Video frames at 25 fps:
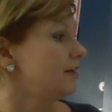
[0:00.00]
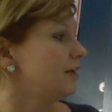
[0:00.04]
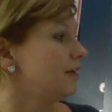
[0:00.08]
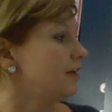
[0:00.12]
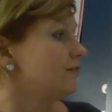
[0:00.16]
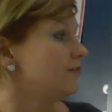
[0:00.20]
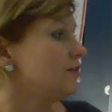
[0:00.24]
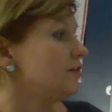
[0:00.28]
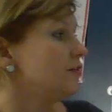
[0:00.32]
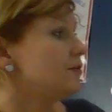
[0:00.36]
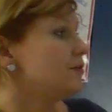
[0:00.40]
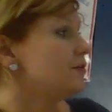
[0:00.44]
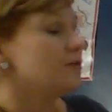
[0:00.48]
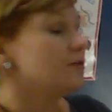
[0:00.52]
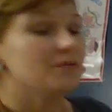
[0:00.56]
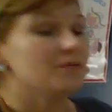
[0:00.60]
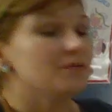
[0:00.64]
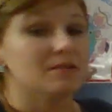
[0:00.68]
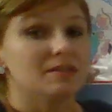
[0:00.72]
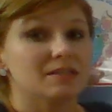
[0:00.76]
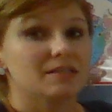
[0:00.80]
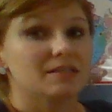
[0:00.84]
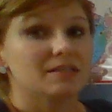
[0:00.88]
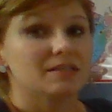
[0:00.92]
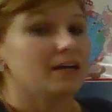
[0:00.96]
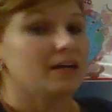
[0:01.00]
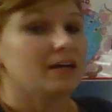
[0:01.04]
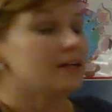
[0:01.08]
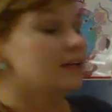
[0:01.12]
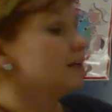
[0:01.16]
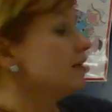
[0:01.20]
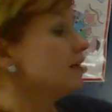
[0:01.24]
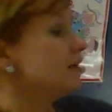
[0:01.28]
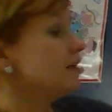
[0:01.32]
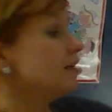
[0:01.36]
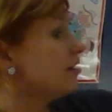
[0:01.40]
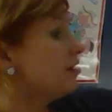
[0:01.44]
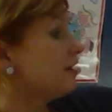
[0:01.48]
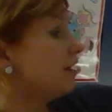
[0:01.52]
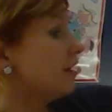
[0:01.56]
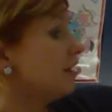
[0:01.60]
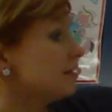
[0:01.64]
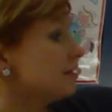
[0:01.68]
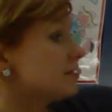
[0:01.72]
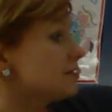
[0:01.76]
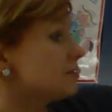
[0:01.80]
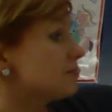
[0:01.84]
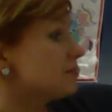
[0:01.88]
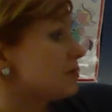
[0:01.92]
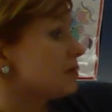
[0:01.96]
If you decided that
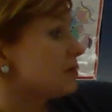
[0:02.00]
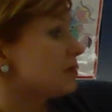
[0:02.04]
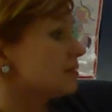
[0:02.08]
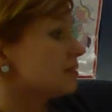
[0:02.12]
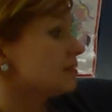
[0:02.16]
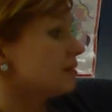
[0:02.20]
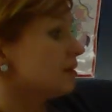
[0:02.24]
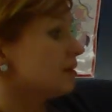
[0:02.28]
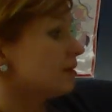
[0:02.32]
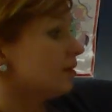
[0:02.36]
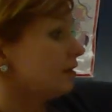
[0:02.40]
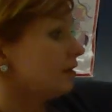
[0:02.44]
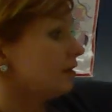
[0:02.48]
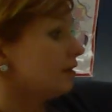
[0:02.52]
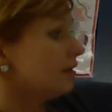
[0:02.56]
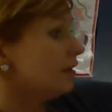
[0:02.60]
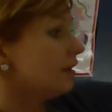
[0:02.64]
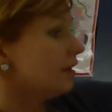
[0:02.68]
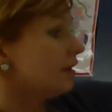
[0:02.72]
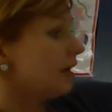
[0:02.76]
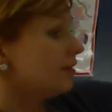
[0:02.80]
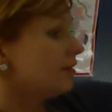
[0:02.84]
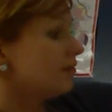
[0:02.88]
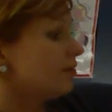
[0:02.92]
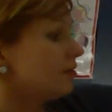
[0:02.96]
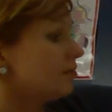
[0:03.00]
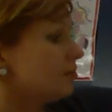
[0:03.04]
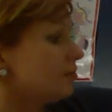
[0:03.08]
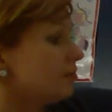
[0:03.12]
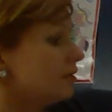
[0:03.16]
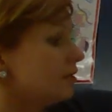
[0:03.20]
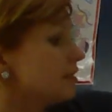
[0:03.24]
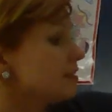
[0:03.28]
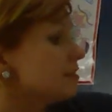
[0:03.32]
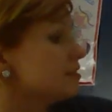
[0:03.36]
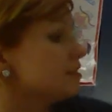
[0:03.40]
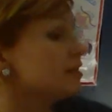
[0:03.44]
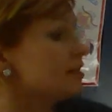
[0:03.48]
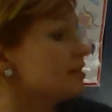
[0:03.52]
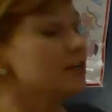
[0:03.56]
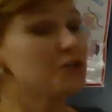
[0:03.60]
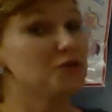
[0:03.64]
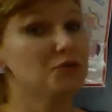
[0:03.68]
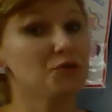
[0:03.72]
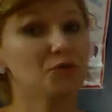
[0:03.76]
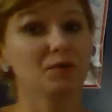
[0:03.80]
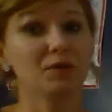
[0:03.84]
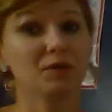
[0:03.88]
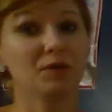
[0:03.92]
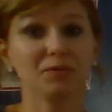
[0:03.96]
it's because they all have a plus sign,
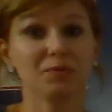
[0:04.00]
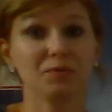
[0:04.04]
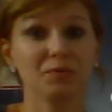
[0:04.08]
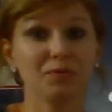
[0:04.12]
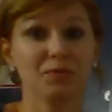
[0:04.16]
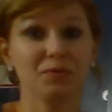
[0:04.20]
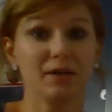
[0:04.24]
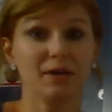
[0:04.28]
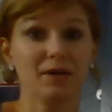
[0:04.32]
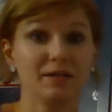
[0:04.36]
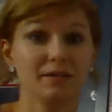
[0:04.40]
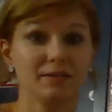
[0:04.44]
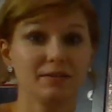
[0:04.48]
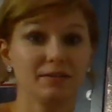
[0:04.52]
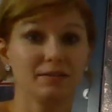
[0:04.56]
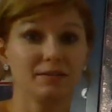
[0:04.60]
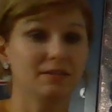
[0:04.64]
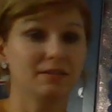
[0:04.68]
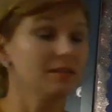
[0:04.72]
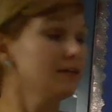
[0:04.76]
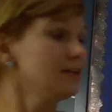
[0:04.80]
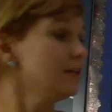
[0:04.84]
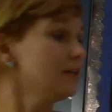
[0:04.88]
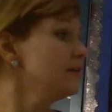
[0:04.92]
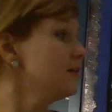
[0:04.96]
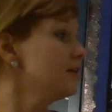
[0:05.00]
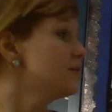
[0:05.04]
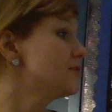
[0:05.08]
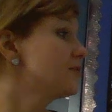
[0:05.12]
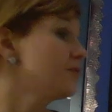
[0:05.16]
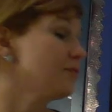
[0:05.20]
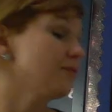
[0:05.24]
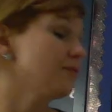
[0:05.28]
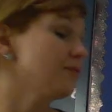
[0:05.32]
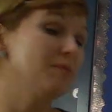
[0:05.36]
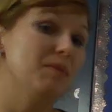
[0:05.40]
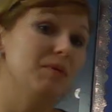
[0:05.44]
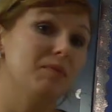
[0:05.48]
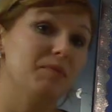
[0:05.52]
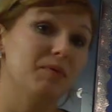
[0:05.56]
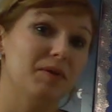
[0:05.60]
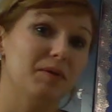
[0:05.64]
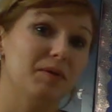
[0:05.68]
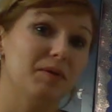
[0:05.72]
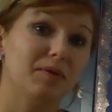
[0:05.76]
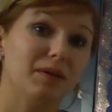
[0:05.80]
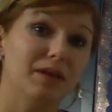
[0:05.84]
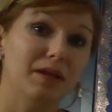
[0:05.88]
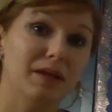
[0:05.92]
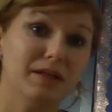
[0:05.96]
you are right. So remember, the
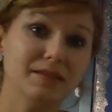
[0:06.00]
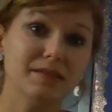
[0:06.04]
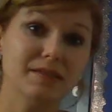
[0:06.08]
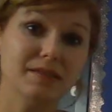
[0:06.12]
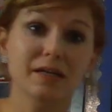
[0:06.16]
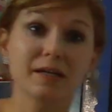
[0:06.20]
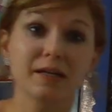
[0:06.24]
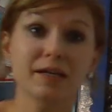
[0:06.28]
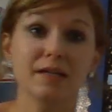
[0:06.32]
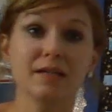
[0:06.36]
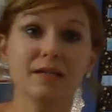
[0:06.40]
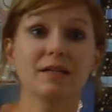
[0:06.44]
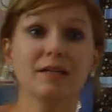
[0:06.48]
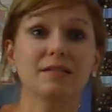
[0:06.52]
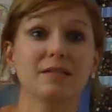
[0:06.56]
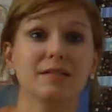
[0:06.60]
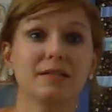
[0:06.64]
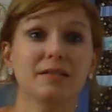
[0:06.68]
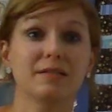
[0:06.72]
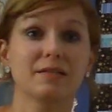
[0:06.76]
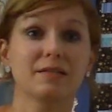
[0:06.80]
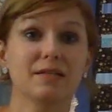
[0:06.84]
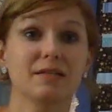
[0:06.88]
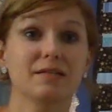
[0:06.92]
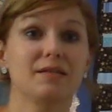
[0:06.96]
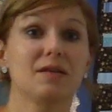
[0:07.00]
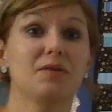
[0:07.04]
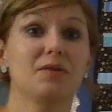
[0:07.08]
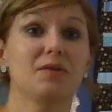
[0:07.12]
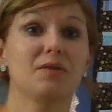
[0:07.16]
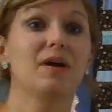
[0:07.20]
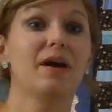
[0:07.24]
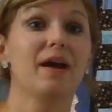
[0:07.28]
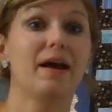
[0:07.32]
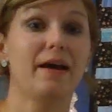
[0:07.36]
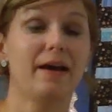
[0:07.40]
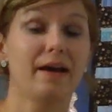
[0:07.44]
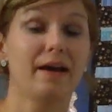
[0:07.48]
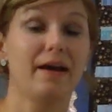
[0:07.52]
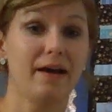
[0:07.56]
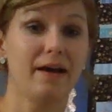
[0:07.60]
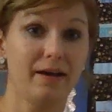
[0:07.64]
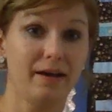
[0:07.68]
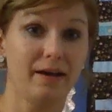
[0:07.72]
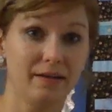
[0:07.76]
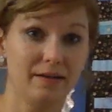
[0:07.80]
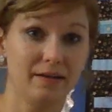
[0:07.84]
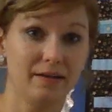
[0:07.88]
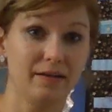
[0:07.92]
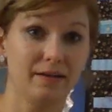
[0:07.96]
plus sign tells us that we're
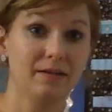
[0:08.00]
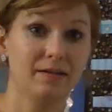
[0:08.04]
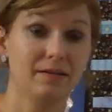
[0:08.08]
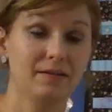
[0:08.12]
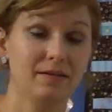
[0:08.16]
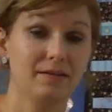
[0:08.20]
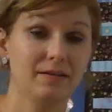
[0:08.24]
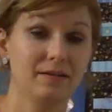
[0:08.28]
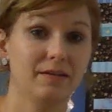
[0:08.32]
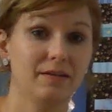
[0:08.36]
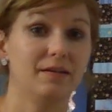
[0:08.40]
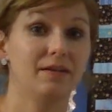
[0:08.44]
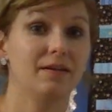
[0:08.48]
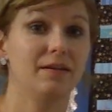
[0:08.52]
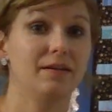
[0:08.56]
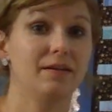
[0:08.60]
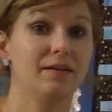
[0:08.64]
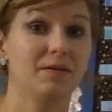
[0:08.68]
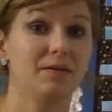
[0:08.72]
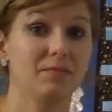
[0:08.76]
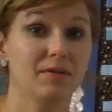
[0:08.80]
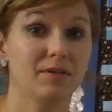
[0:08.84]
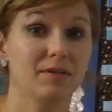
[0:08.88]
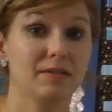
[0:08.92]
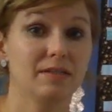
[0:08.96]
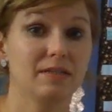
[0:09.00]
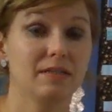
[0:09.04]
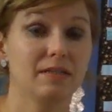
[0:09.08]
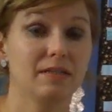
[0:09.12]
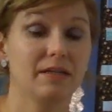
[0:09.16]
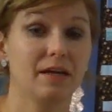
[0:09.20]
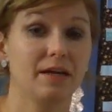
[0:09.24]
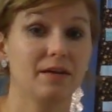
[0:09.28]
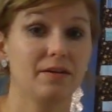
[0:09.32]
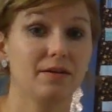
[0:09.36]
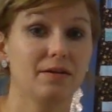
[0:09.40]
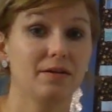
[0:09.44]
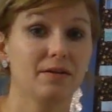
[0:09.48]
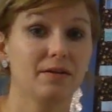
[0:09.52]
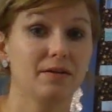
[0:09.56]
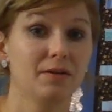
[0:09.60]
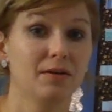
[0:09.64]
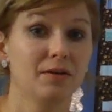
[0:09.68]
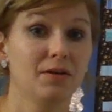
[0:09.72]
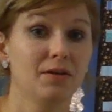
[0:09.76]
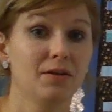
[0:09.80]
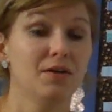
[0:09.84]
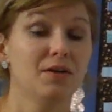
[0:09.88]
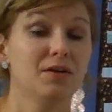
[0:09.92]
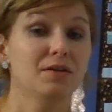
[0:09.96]
adding the numbers together.
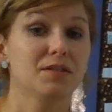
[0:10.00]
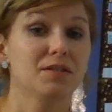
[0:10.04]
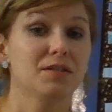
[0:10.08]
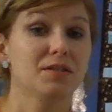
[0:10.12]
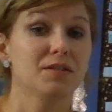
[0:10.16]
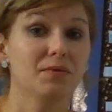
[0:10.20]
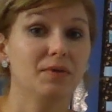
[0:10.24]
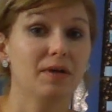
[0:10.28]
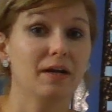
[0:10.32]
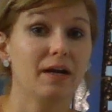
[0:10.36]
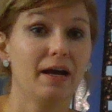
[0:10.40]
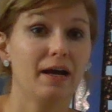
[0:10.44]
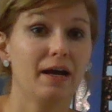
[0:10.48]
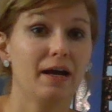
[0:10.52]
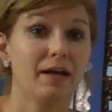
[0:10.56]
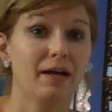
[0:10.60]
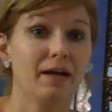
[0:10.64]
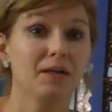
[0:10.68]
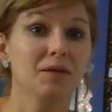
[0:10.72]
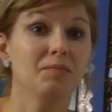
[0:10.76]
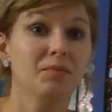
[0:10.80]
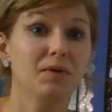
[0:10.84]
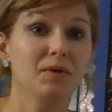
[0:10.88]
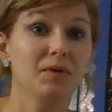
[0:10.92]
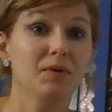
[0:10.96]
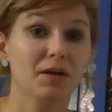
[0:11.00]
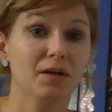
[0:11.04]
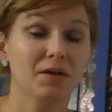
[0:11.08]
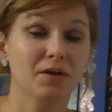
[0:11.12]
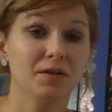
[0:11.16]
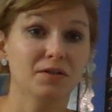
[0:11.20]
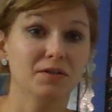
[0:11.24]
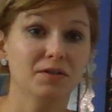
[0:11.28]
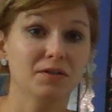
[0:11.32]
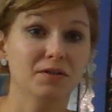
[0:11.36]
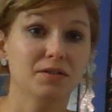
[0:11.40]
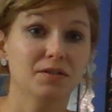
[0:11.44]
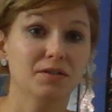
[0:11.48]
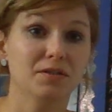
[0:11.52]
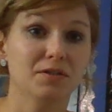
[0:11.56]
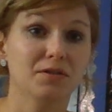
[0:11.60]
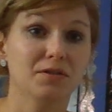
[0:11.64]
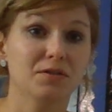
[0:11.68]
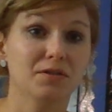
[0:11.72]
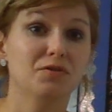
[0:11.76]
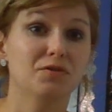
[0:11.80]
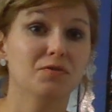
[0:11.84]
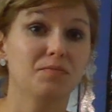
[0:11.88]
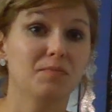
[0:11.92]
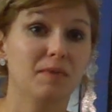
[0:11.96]
So we're adding partners
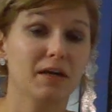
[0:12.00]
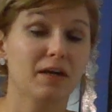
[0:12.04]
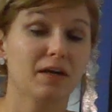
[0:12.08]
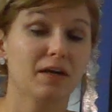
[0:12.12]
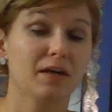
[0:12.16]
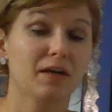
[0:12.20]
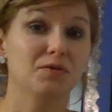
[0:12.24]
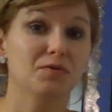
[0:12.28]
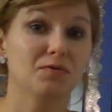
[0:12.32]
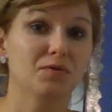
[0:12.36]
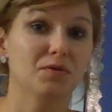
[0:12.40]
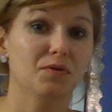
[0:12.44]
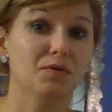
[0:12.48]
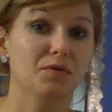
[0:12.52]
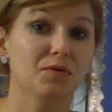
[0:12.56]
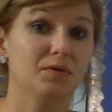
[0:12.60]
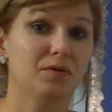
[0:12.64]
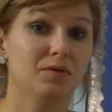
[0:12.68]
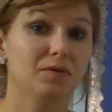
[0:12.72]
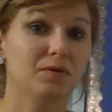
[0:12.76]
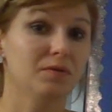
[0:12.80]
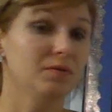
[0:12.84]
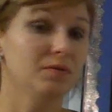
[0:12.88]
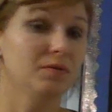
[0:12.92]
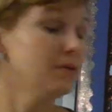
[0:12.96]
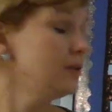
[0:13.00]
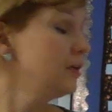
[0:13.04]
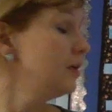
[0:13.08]
to make a new total.